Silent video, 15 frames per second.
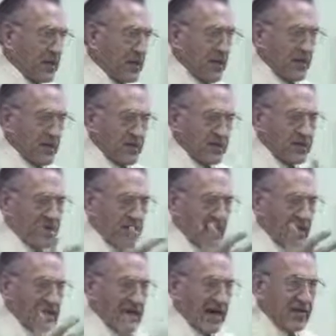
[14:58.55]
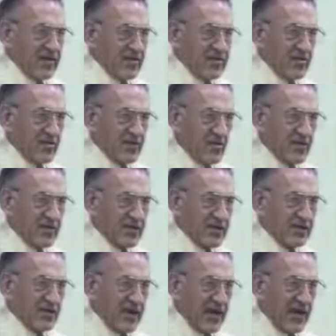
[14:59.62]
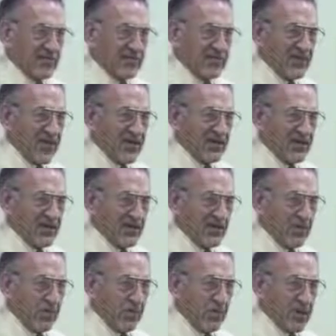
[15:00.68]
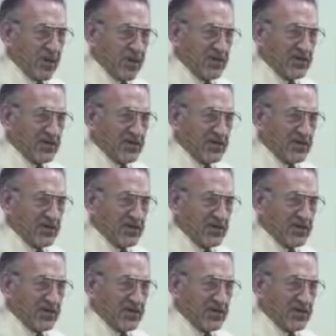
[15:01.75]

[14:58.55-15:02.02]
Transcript: Like Herman G. Alexander said, quoting somebody else, as far as I know, he